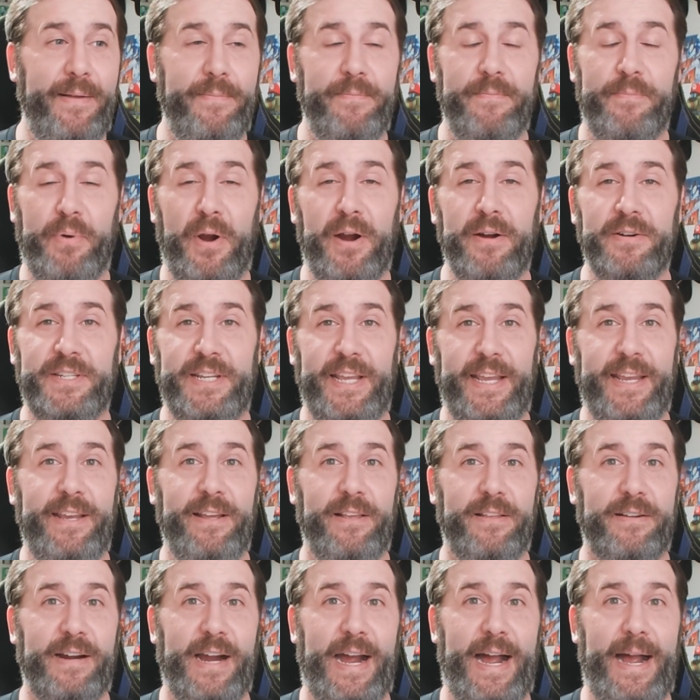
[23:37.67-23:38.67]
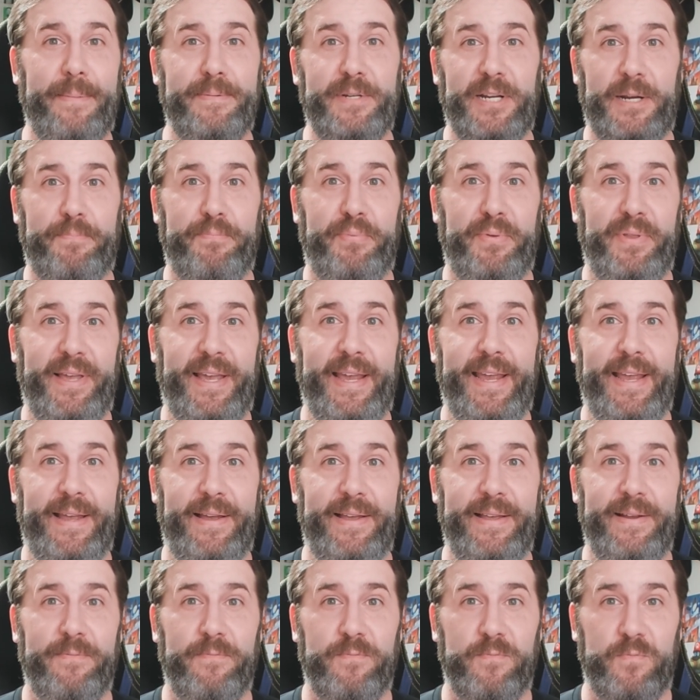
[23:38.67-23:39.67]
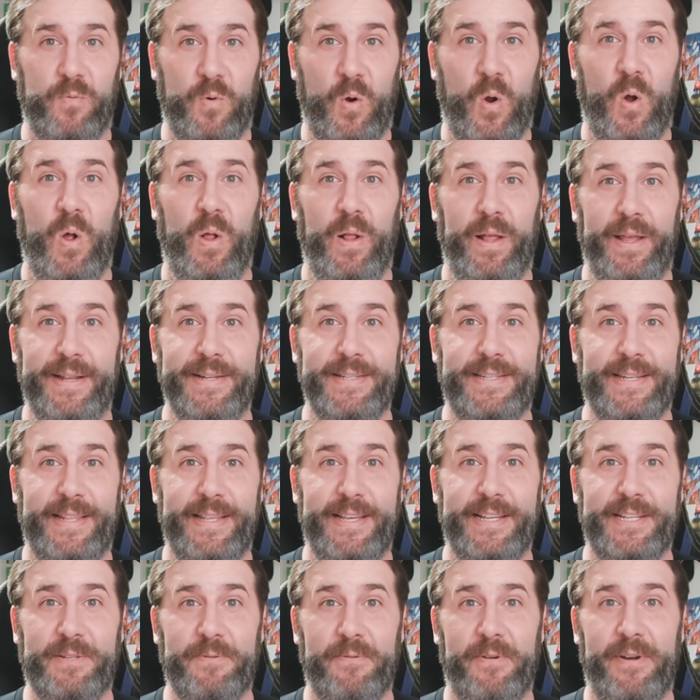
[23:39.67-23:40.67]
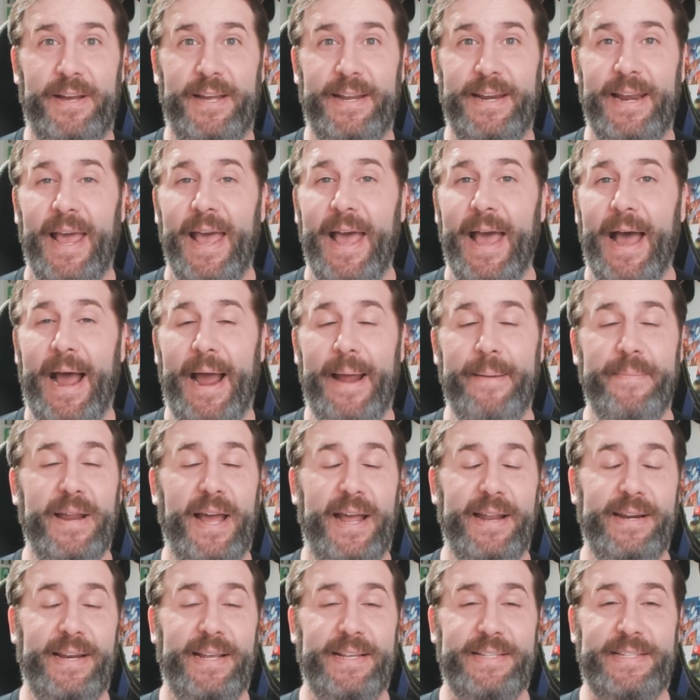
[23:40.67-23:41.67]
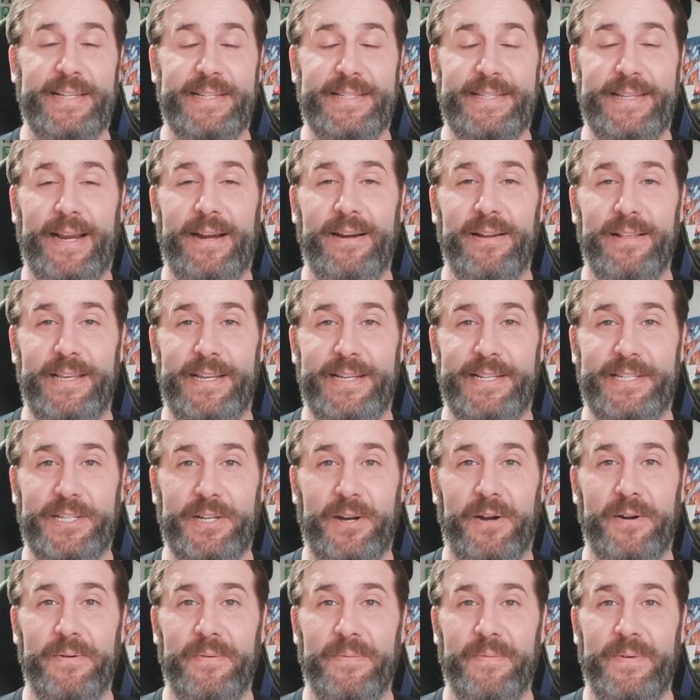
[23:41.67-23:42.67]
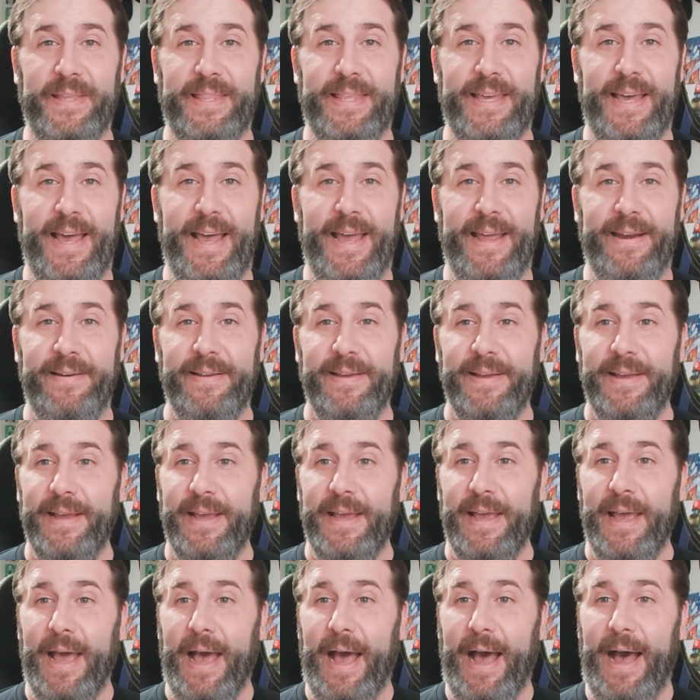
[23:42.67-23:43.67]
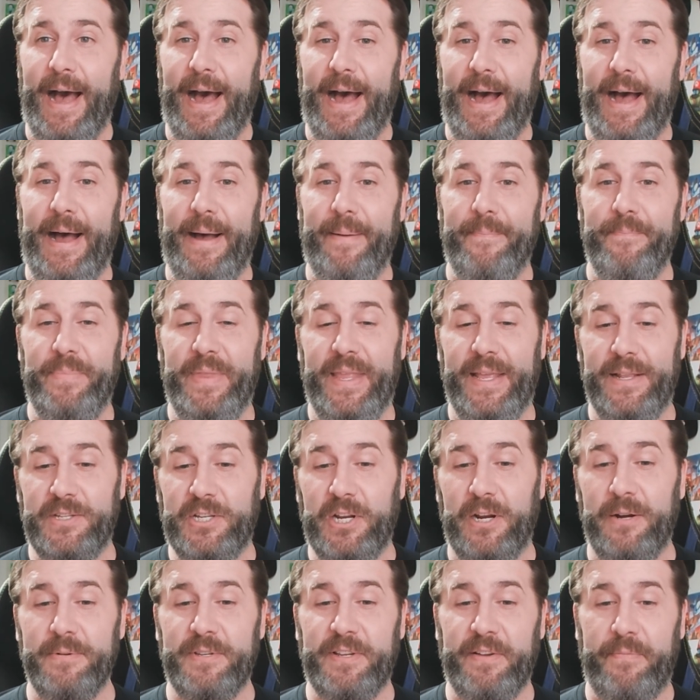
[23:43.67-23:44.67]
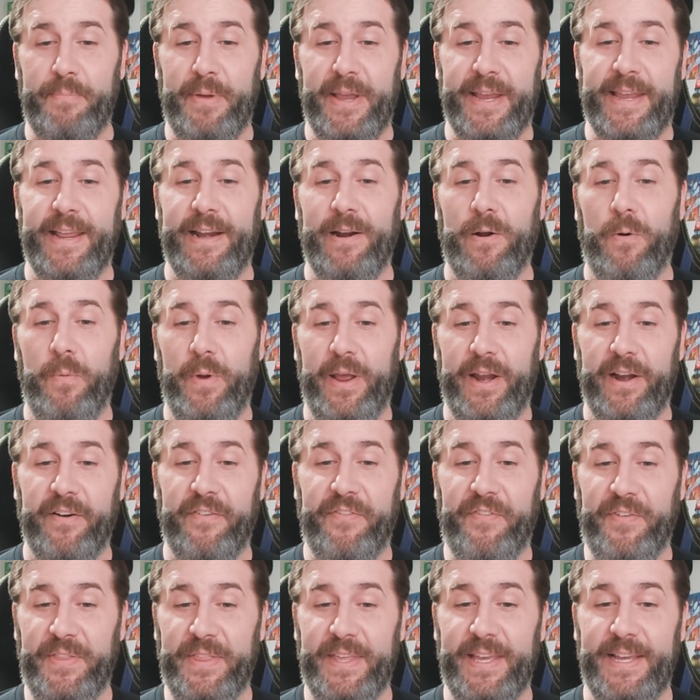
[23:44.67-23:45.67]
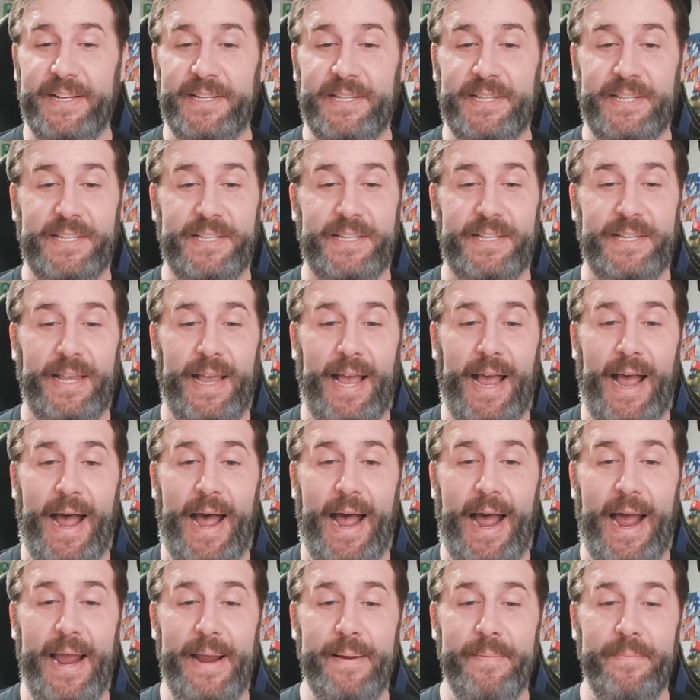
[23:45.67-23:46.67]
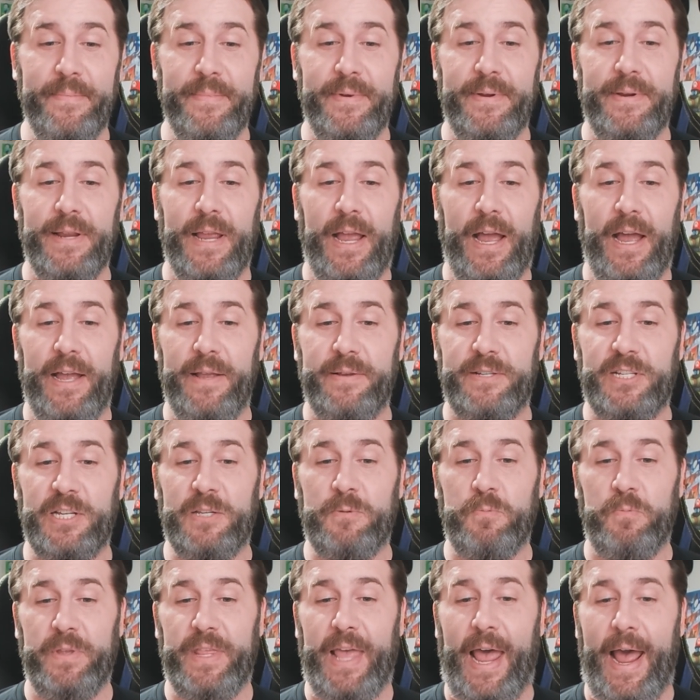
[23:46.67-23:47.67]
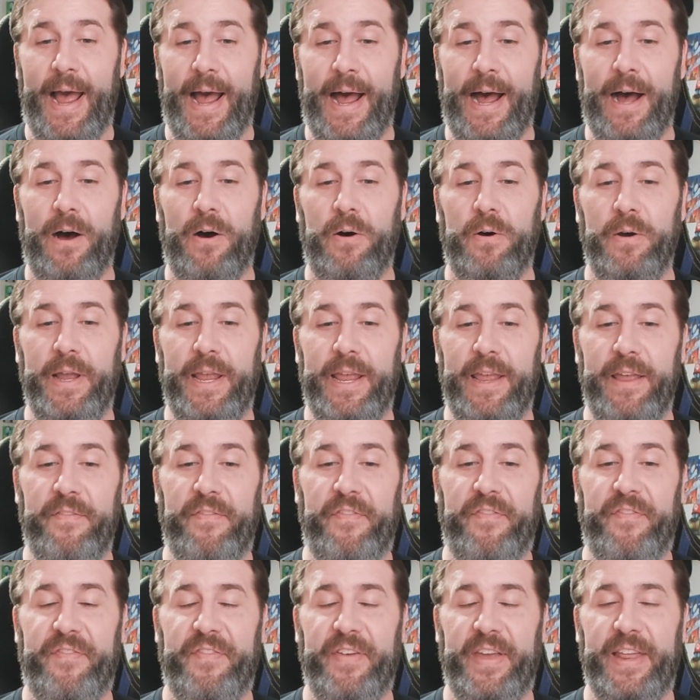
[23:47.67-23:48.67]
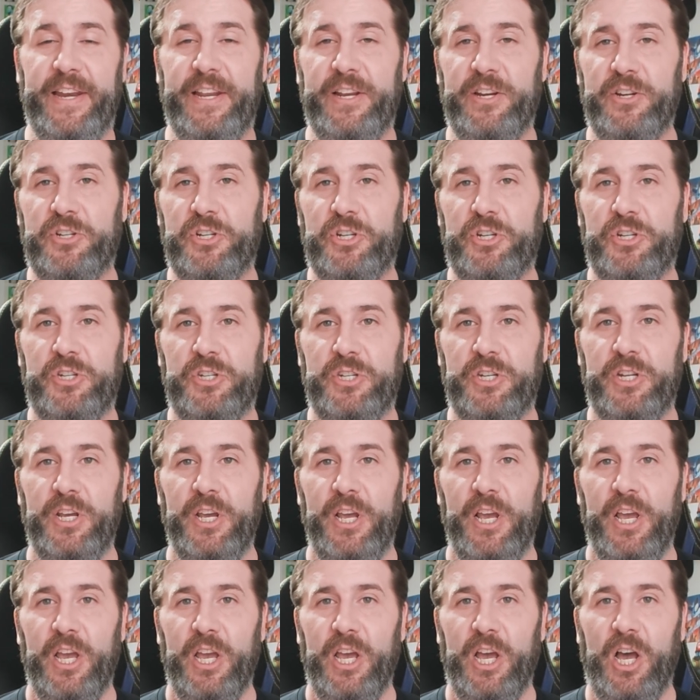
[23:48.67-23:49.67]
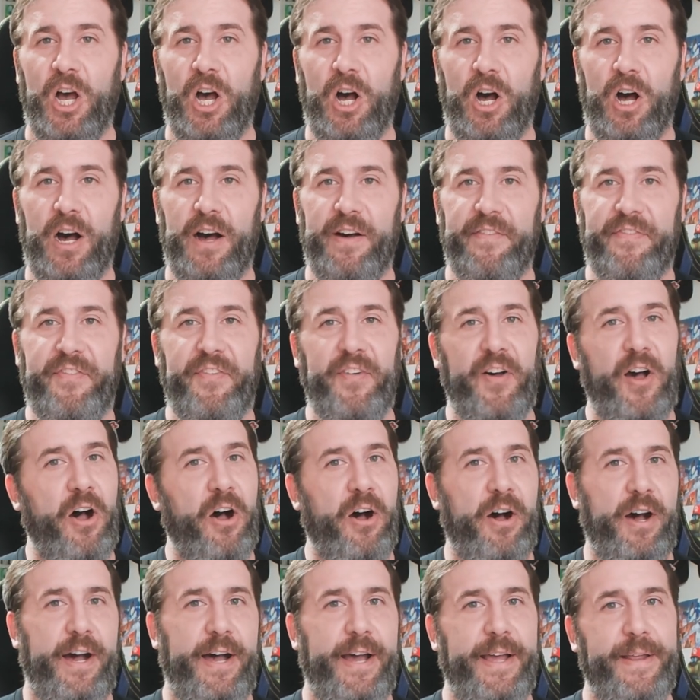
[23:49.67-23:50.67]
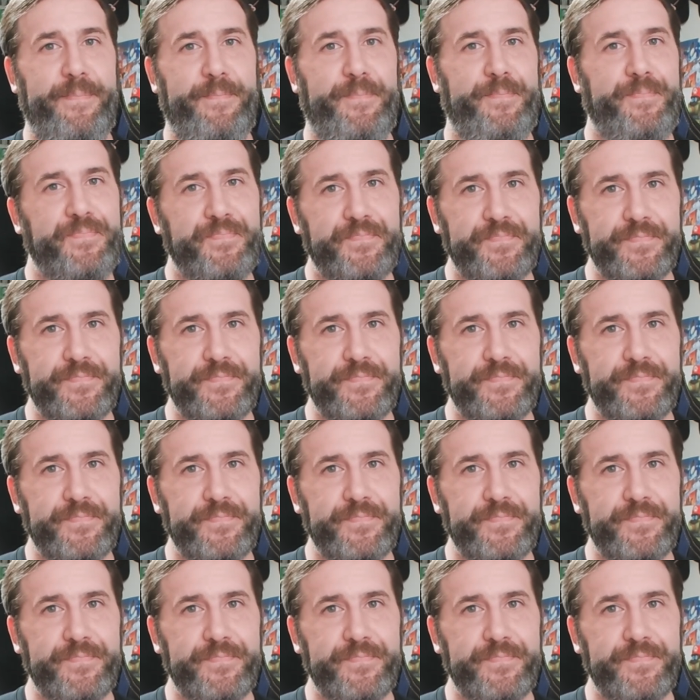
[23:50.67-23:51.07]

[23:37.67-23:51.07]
particular object play a role into this one? I'm not necessarily certain with that. In terms of picking a winner for this, I'm just with how it finished off on